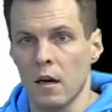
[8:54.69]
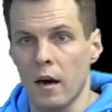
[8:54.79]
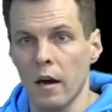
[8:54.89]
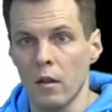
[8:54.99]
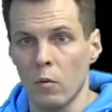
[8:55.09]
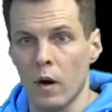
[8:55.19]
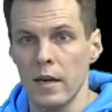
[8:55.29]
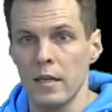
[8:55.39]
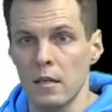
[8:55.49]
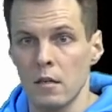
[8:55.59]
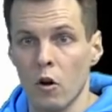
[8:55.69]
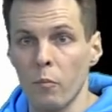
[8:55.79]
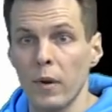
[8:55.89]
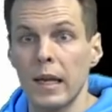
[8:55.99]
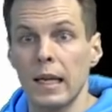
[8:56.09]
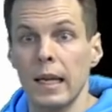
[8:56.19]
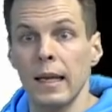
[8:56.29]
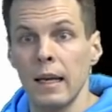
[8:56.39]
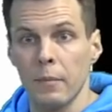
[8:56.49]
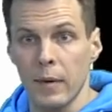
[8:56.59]
otherwise is completely
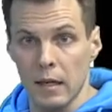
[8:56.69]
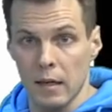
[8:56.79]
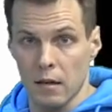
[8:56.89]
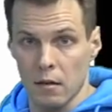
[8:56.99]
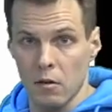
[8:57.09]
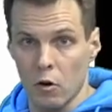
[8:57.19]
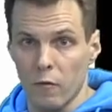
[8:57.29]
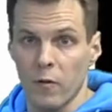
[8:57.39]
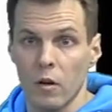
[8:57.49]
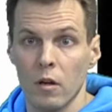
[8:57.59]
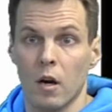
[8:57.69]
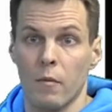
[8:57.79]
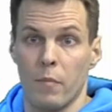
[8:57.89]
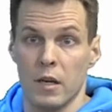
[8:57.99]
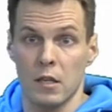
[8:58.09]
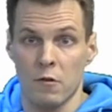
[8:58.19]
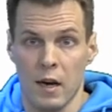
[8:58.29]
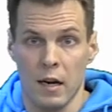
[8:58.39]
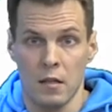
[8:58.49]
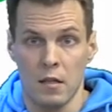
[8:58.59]
independent of company
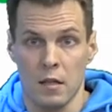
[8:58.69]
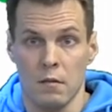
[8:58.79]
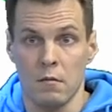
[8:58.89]
strategy.